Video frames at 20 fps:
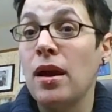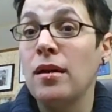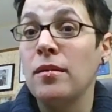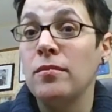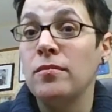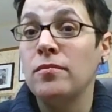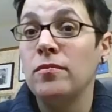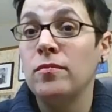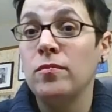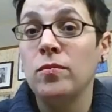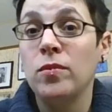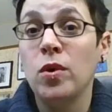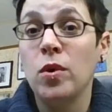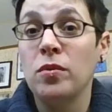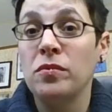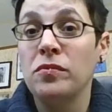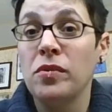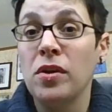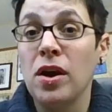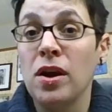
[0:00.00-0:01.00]
I'm
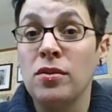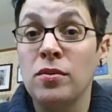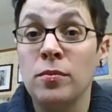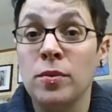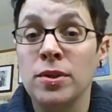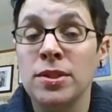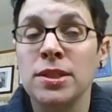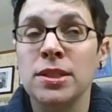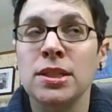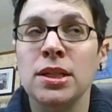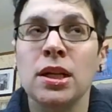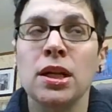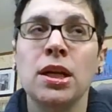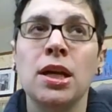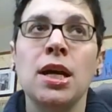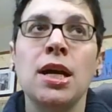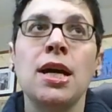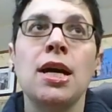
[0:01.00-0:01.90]
going for 100 books this year.